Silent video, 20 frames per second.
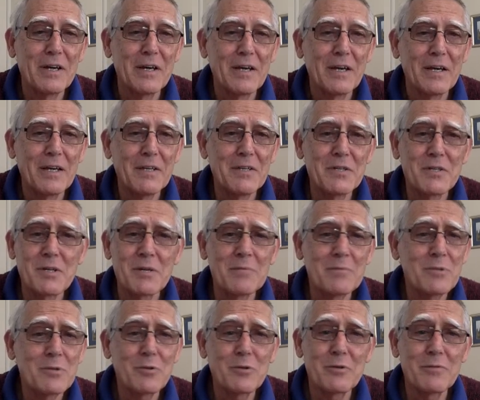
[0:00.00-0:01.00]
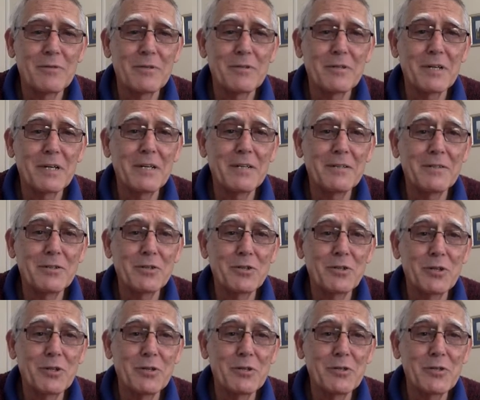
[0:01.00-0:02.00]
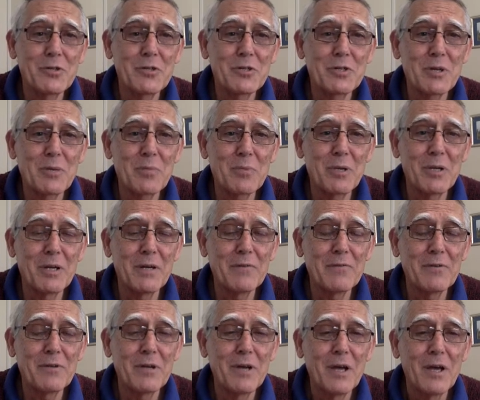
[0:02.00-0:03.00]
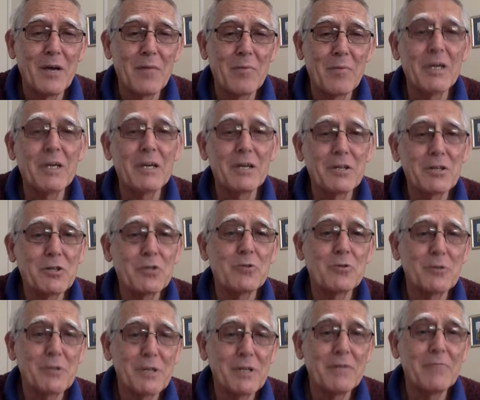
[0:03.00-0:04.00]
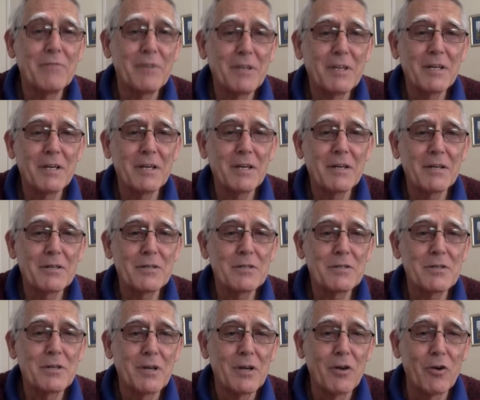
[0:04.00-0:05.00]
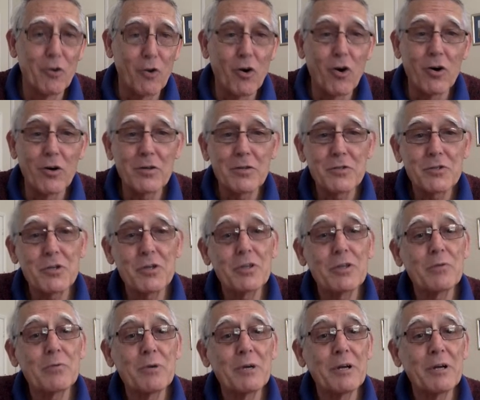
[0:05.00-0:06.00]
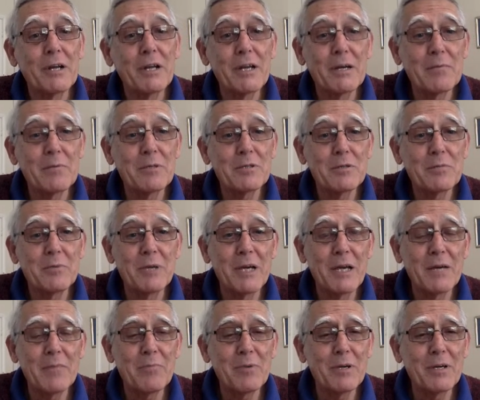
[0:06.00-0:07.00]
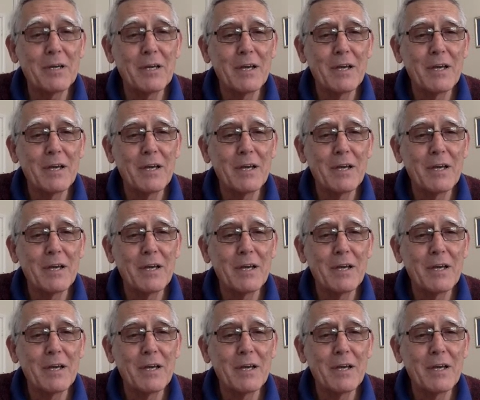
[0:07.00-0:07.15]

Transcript: He's some sort of old killjoy who sits up in heaven making sure that everything goes wrong so that we're unable to be happy.